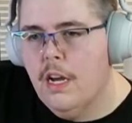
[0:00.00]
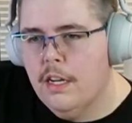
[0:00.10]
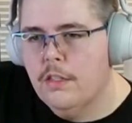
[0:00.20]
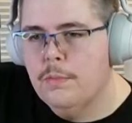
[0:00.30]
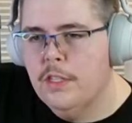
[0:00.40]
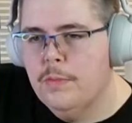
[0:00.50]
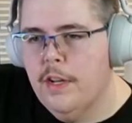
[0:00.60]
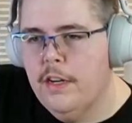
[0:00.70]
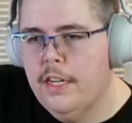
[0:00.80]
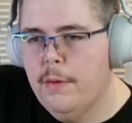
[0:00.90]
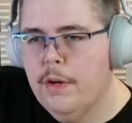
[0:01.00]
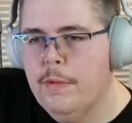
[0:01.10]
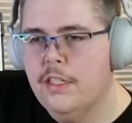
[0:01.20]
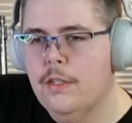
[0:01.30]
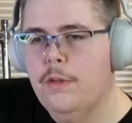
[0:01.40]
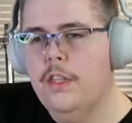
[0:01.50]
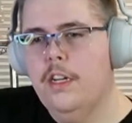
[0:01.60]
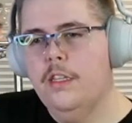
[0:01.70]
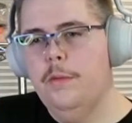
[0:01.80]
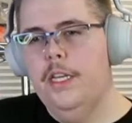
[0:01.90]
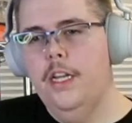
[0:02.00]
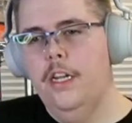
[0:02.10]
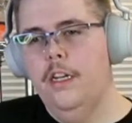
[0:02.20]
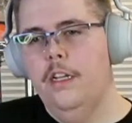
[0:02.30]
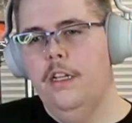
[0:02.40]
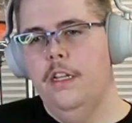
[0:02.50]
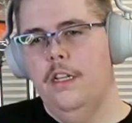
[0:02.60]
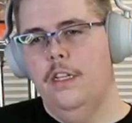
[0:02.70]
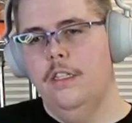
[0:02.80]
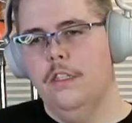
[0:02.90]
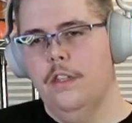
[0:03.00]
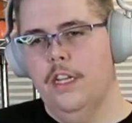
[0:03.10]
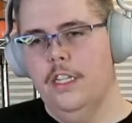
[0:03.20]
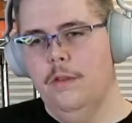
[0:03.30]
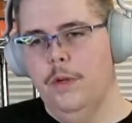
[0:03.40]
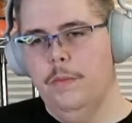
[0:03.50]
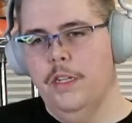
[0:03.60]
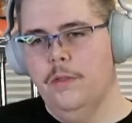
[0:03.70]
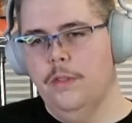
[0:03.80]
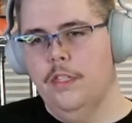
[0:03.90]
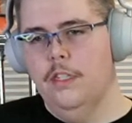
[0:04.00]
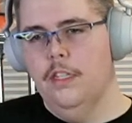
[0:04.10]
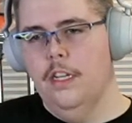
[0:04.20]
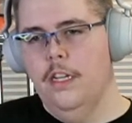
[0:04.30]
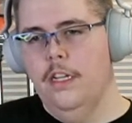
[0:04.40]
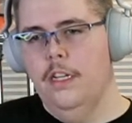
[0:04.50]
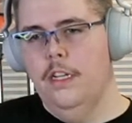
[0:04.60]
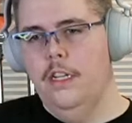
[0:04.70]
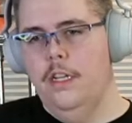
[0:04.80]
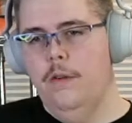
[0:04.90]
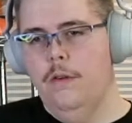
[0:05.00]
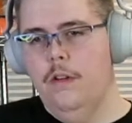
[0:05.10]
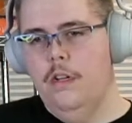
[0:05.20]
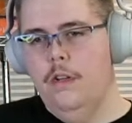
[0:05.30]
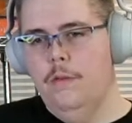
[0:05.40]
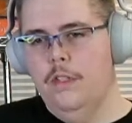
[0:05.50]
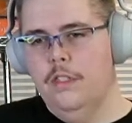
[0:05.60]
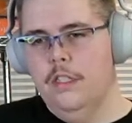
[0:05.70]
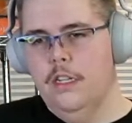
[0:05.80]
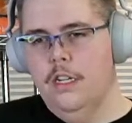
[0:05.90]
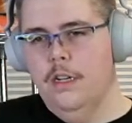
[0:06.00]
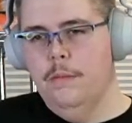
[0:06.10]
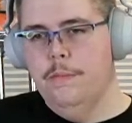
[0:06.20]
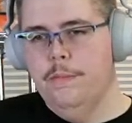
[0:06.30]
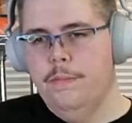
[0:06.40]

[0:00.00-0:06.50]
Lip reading: Audio's much better. Yeah, we were messing with it at the beginning, so that we were messing with the delay. What's are